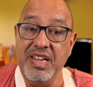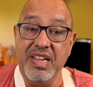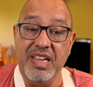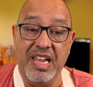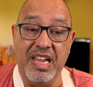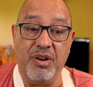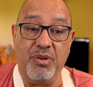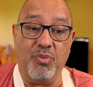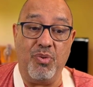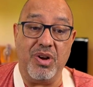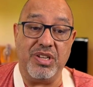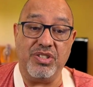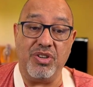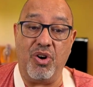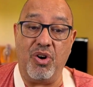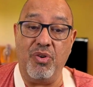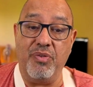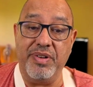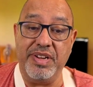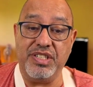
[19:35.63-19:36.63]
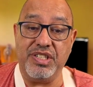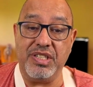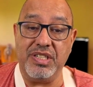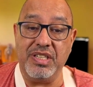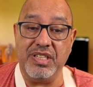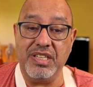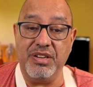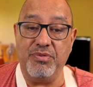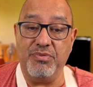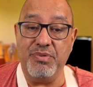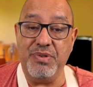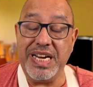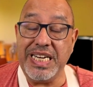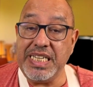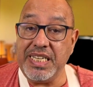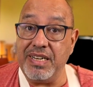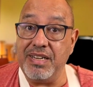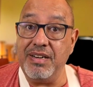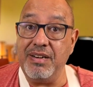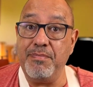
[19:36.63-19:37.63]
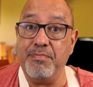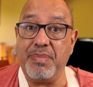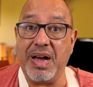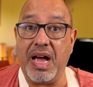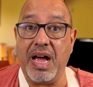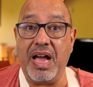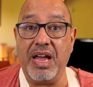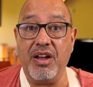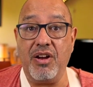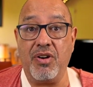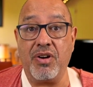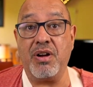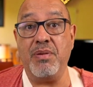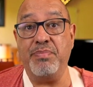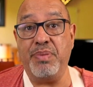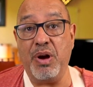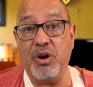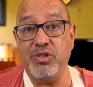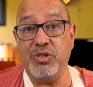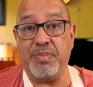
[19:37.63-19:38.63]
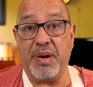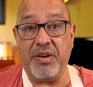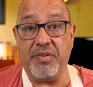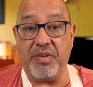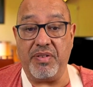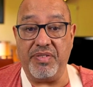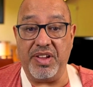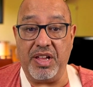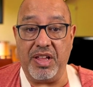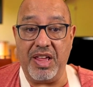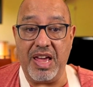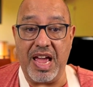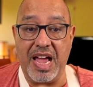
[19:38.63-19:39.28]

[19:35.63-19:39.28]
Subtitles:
It was originally written by or composed by Ravel